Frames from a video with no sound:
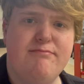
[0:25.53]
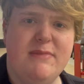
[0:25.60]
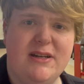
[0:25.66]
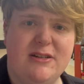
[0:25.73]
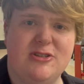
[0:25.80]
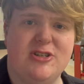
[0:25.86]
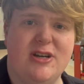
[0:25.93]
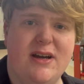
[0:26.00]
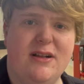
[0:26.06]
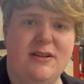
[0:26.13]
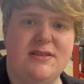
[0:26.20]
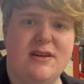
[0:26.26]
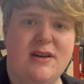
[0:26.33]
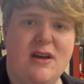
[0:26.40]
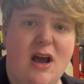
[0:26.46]
middle
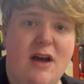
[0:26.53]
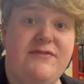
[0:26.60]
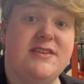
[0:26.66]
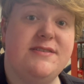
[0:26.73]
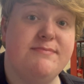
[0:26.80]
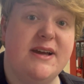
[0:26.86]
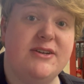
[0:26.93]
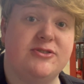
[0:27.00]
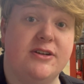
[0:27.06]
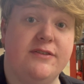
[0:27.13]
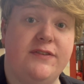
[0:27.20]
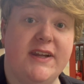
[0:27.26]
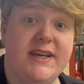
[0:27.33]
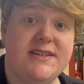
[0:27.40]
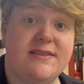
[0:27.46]
child of this Metro
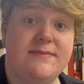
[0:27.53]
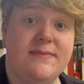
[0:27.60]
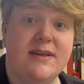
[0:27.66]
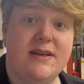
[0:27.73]
fleet.